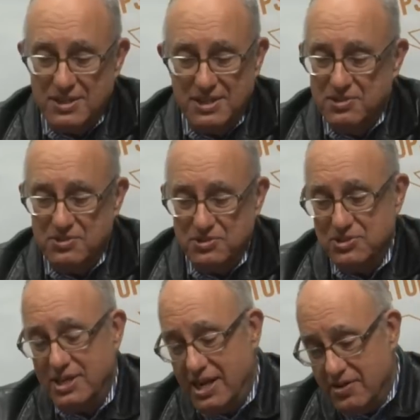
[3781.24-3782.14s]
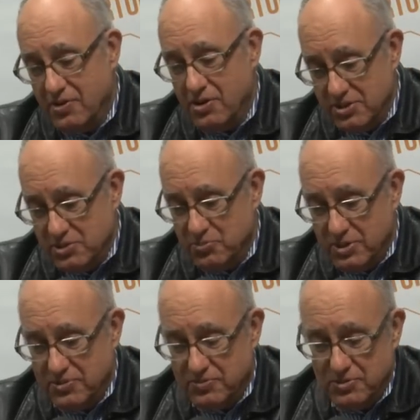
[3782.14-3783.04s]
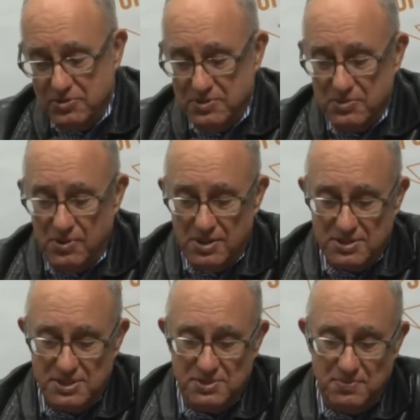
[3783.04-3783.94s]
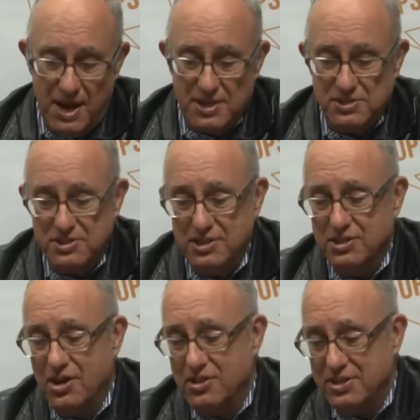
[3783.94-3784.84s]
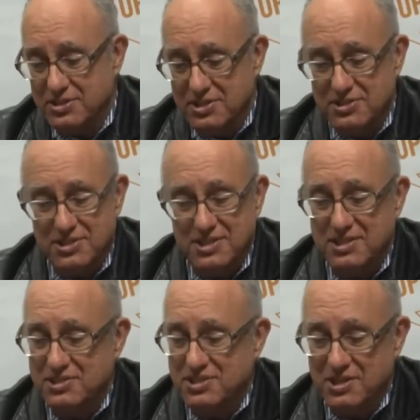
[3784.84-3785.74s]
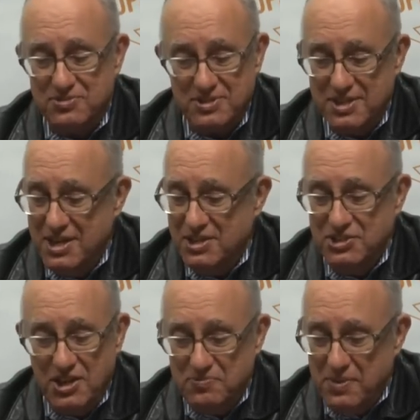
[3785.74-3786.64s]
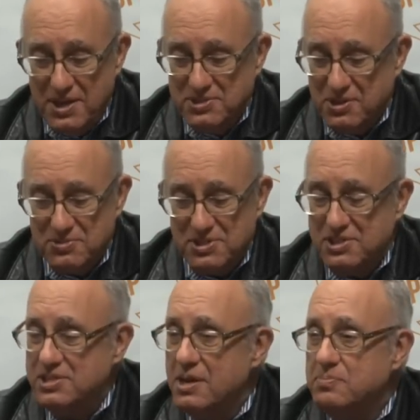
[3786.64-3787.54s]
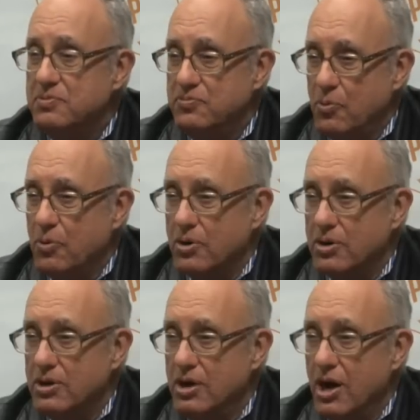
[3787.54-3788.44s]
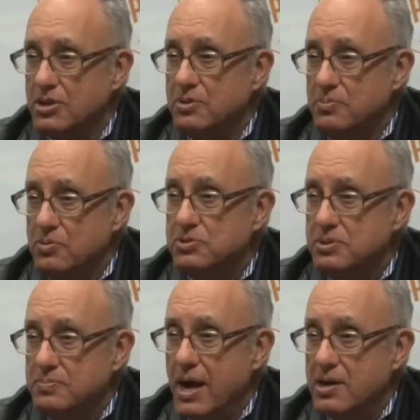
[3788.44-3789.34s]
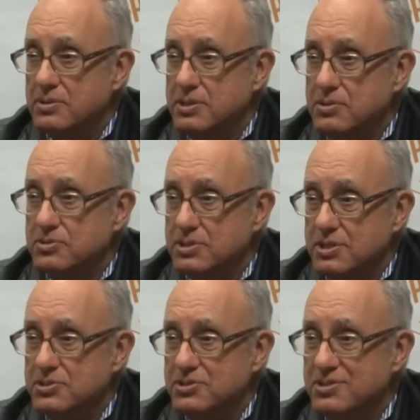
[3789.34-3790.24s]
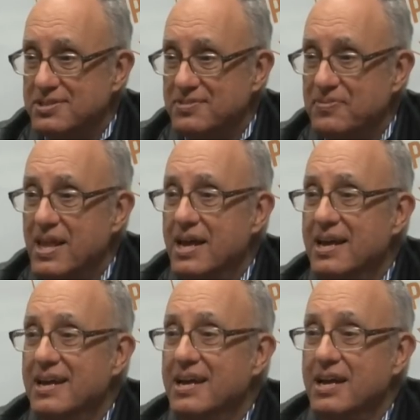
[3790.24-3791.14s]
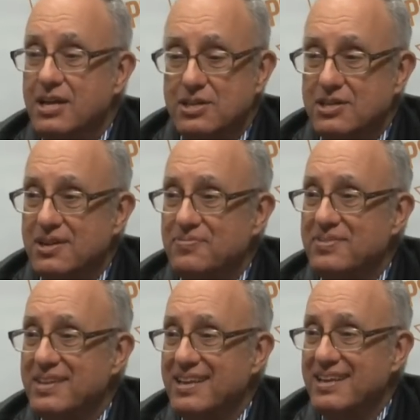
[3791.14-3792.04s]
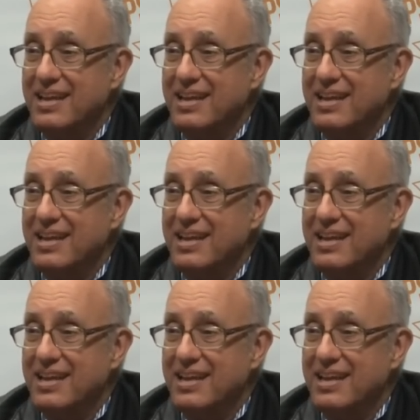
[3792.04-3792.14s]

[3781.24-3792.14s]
leaders that have all these wonderful human qualities, modesty mm. and authenticity and etc. Jeff Bezos is number 4 on the most admired leaders list. Unbelievable. That's got to change.